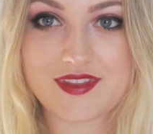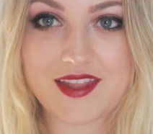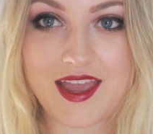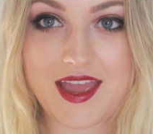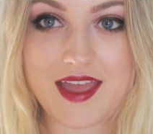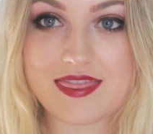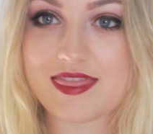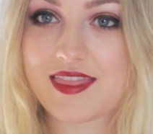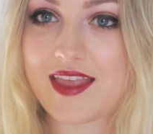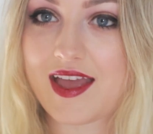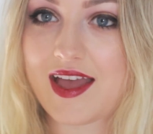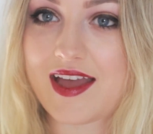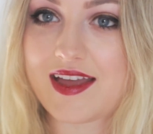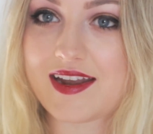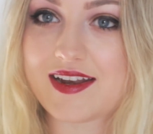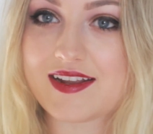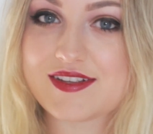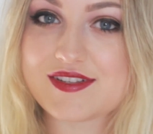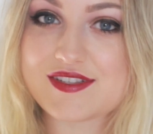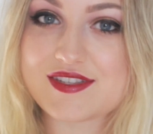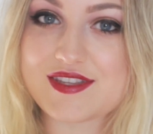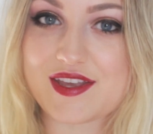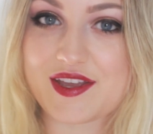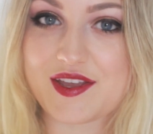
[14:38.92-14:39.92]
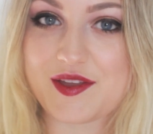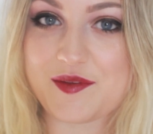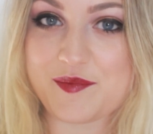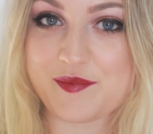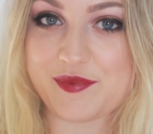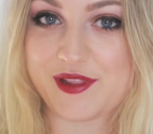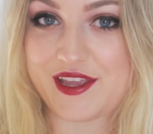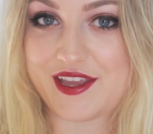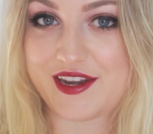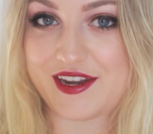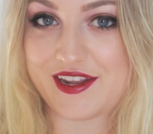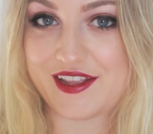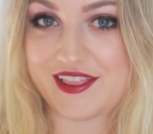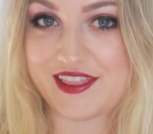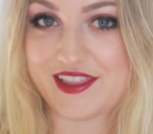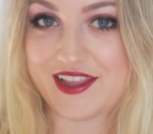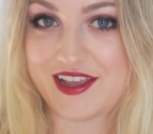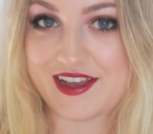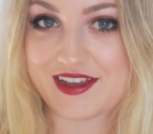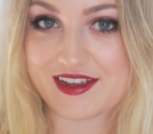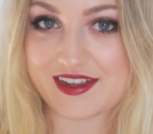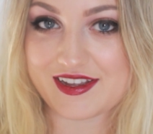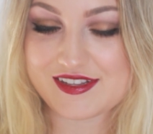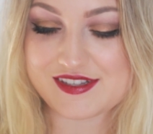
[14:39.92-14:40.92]
And that is the completed
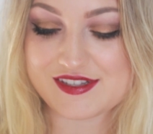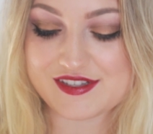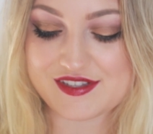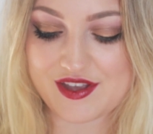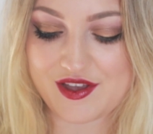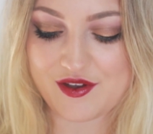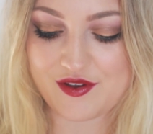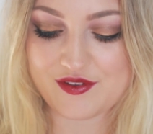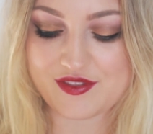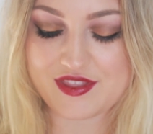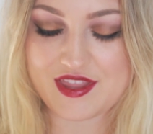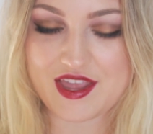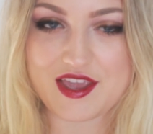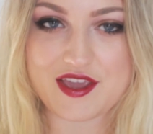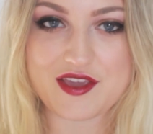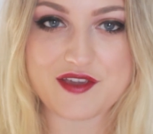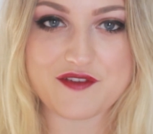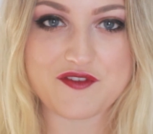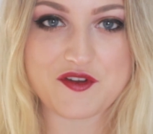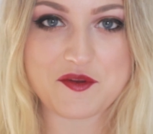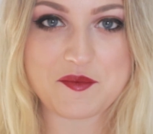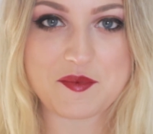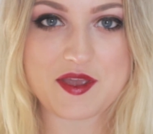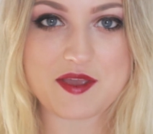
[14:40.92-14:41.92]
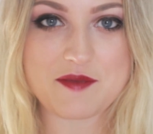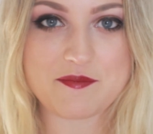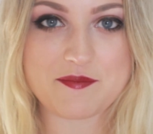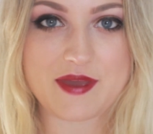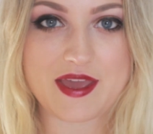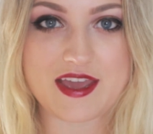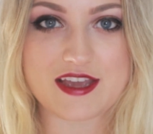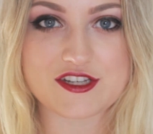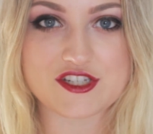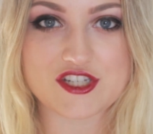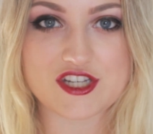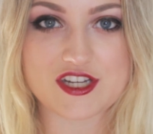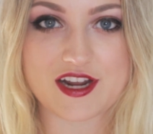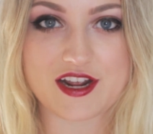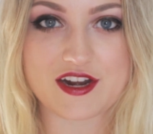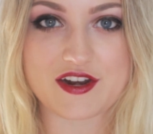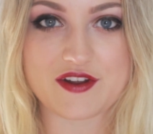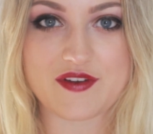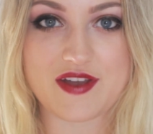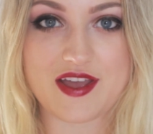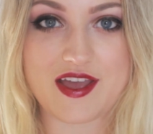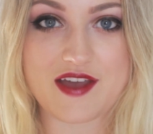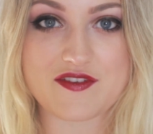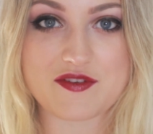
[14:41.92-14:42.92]
look. So thank you for being patient. I
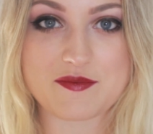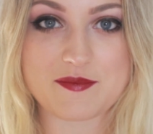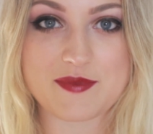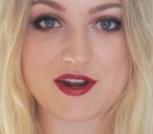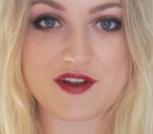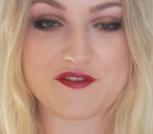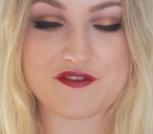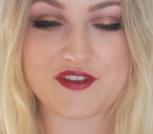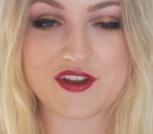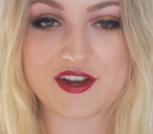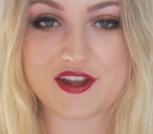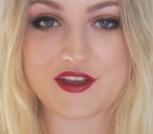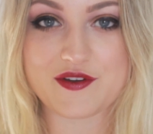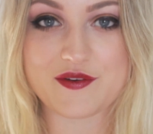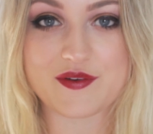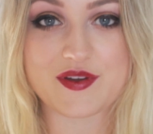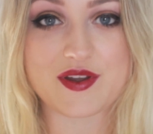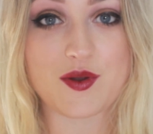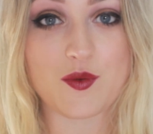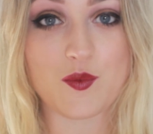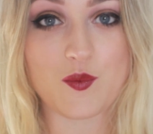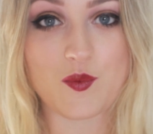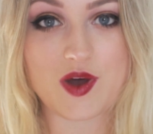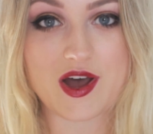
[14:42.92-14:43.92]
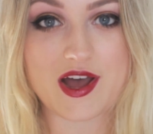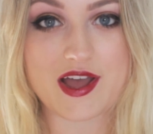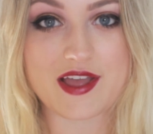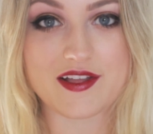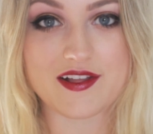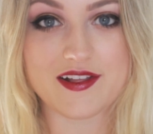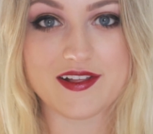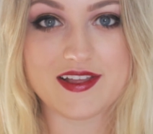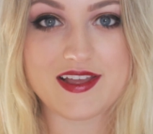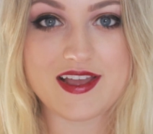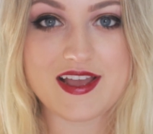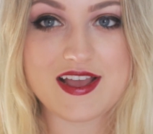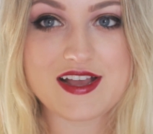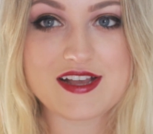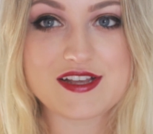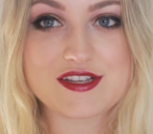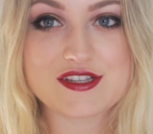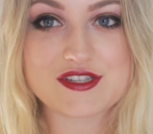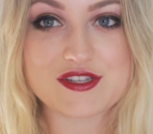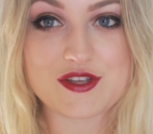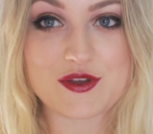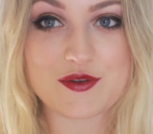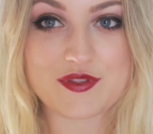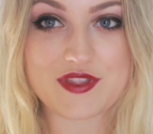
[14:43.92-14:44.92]
know I haven't made a video in a while.
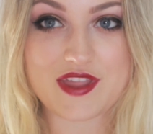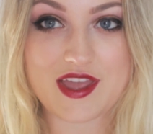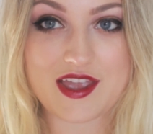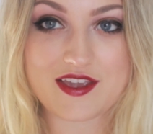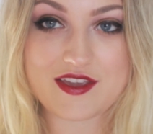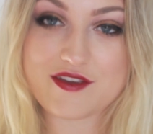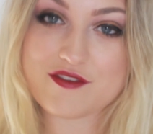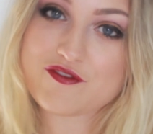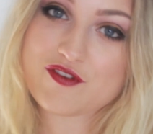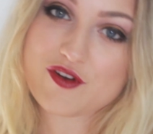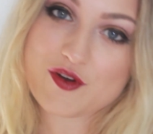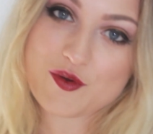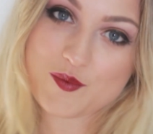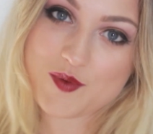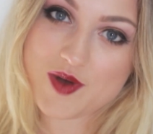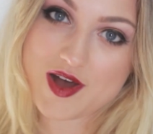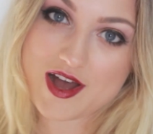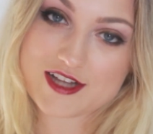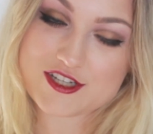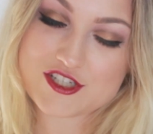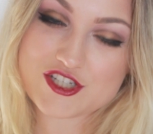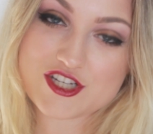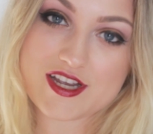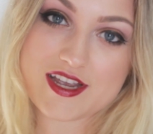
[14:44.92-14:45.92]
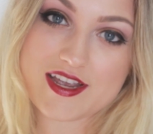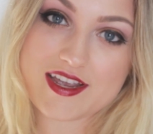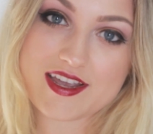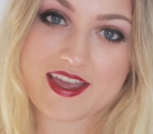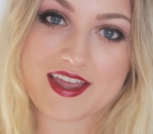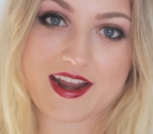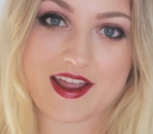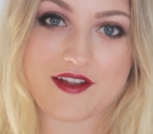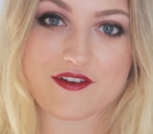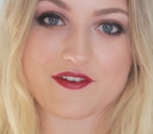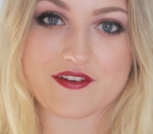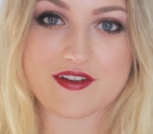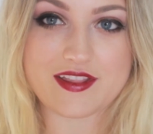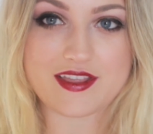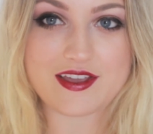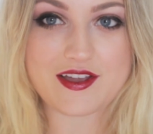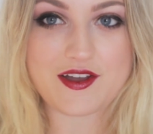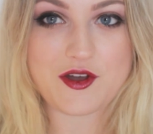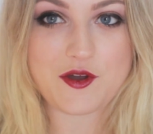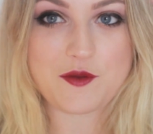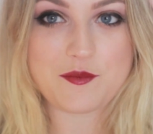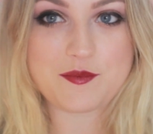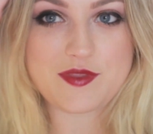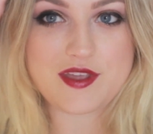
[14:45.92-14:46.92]
So thank you for watching. And I really
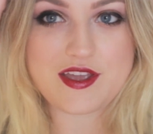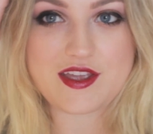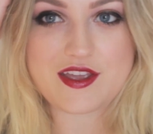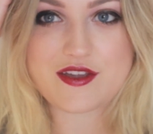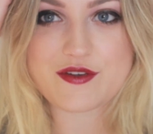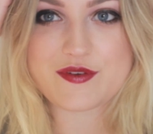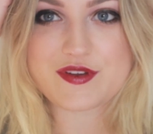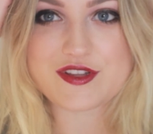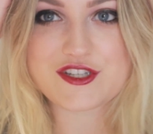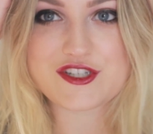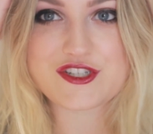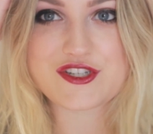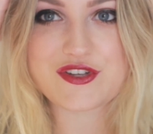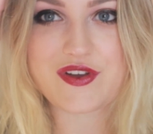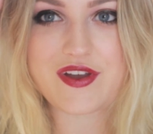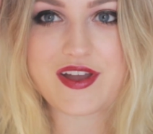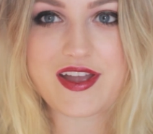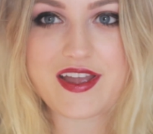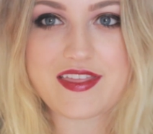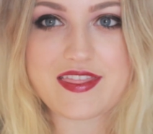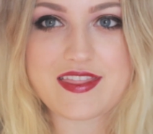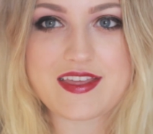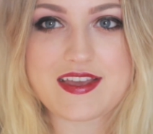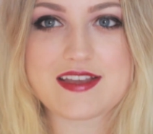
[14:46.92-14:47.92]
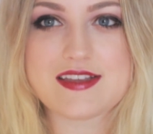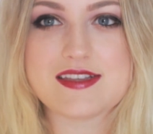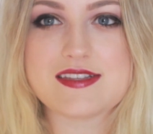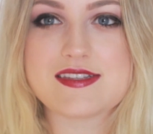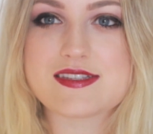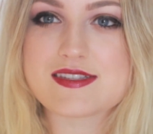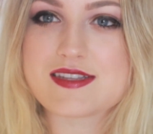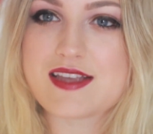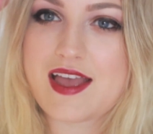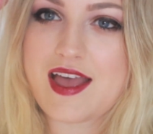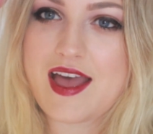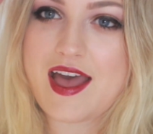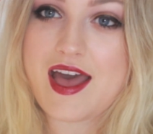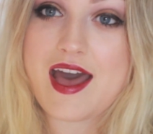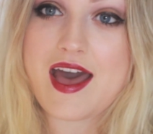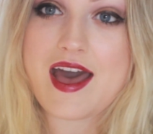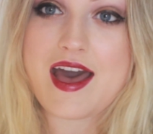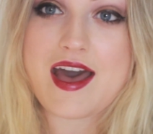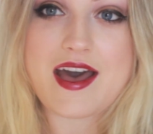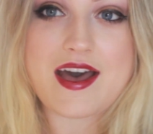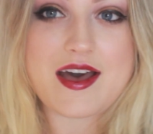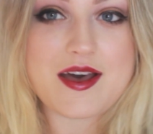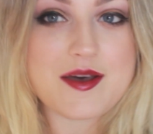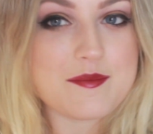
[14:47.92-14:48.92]
hope that you enjoy this
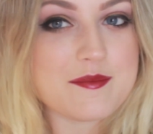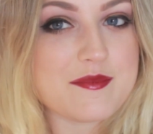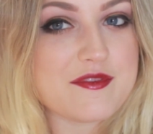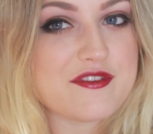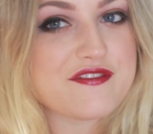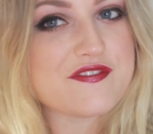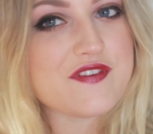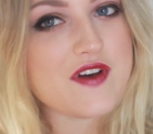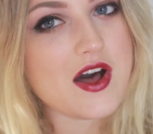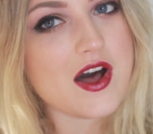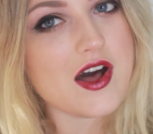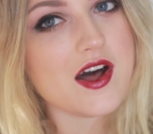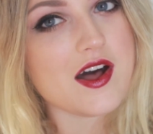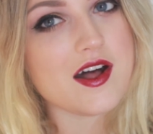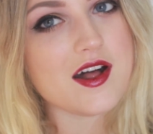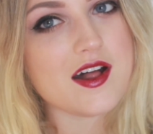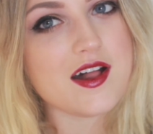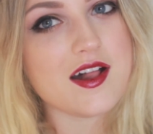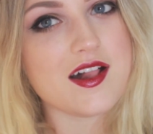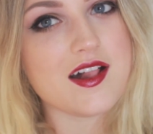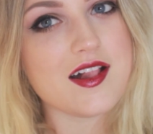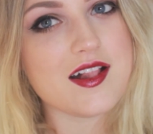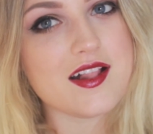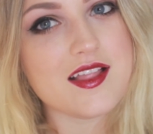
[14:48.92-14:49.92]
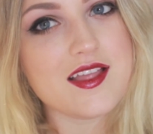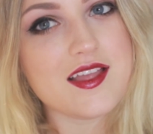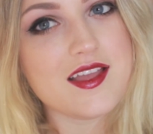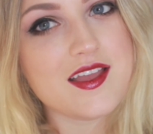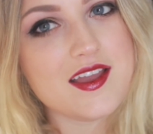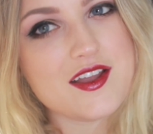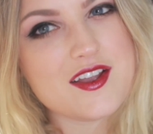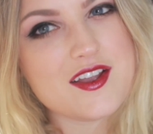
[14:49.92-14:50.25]
um, fall